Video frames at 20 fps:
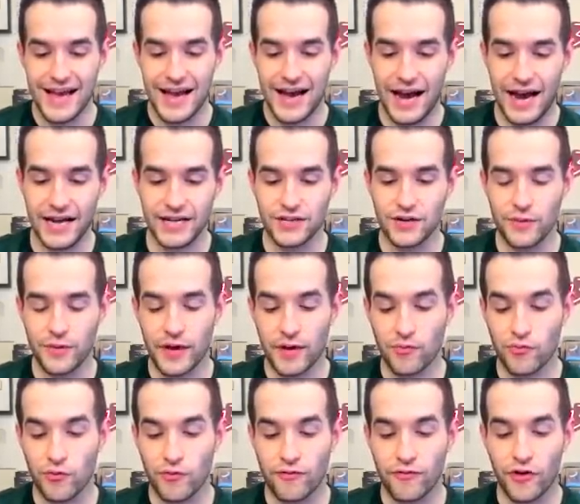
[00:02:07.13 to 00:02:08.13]
Hydra. We got
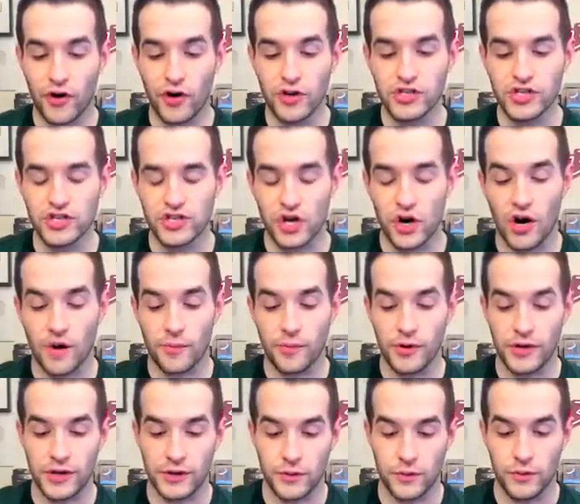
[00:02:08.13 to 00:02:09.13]
Reverse Jar.
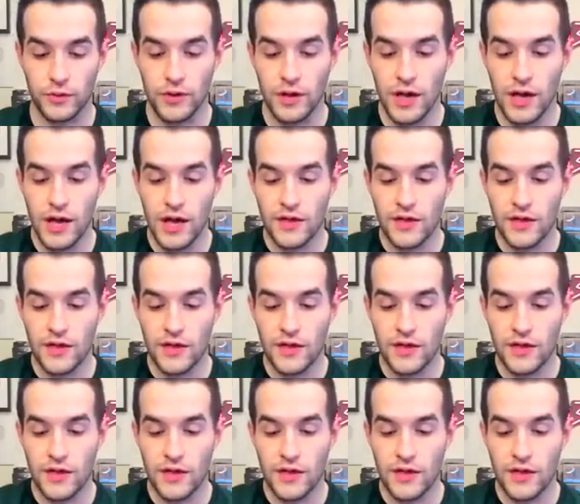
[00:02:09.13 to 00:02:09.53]
Pretty cool.